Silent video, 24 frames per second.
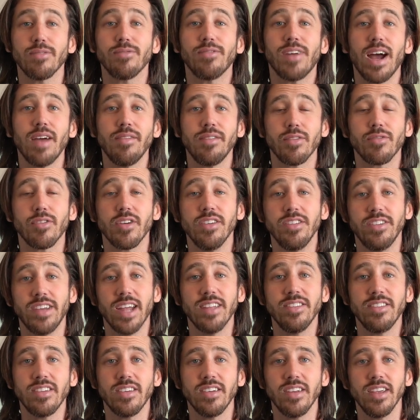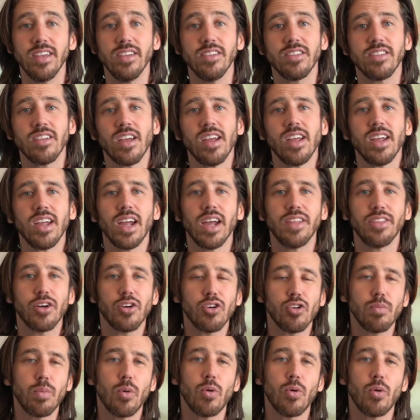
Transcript: five different densities. And the whole